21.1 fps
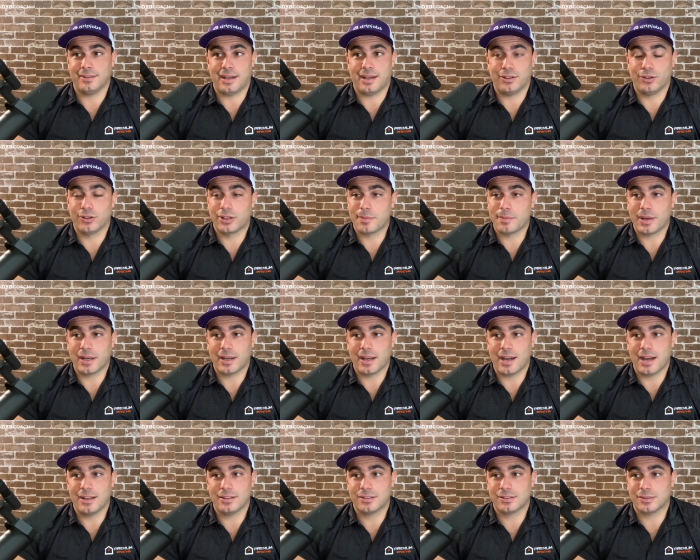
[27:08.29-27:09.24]
I look at my
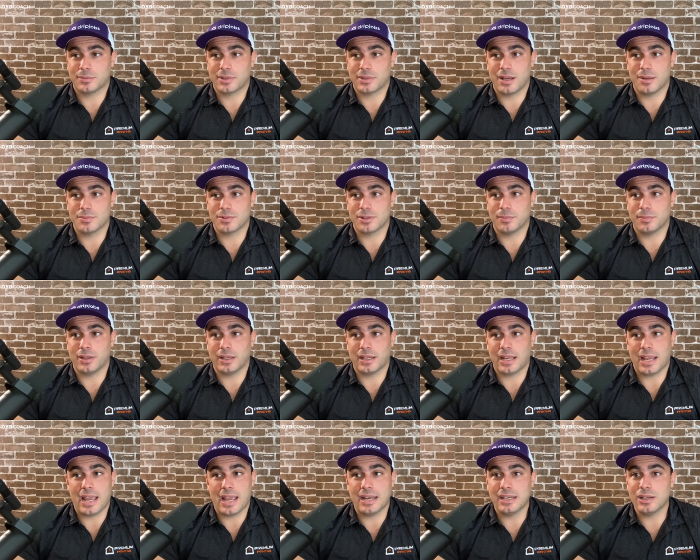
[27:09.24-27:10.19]
guys sometimes I'm
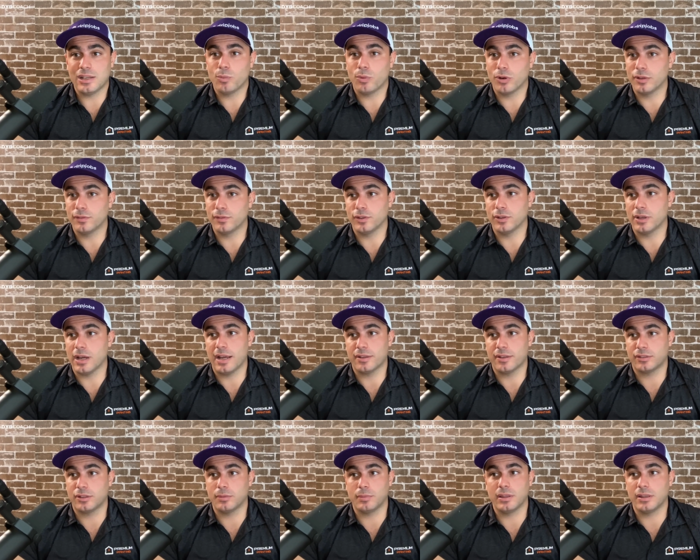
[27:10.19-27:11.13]
like any one of you
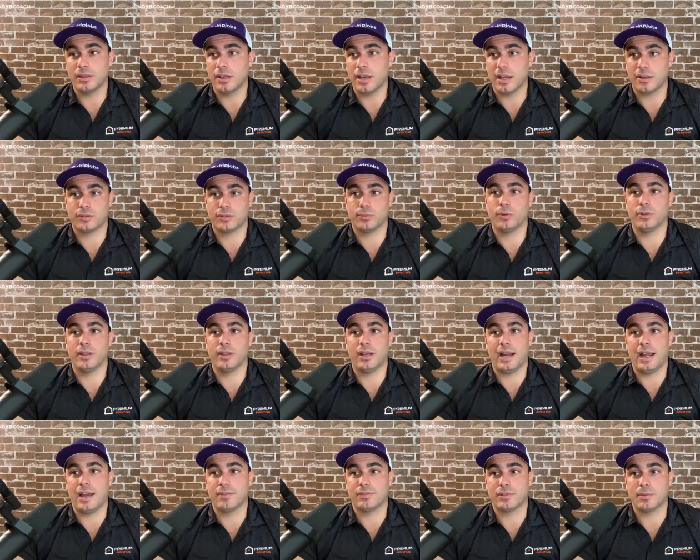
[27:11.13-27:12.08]
guys could be the next one that
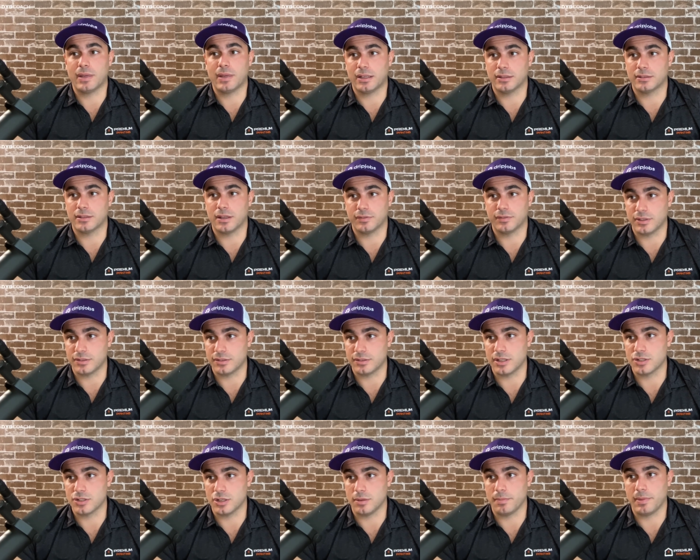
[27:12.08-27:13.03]
I have to make a tough
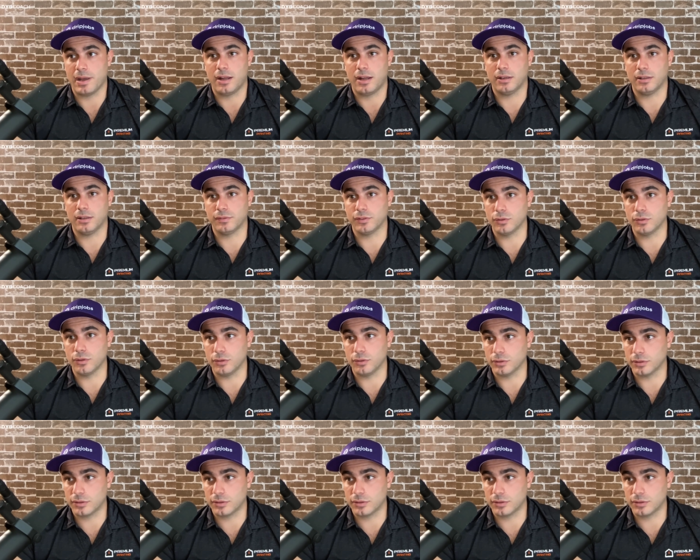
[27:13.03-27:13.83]
decision about if you don't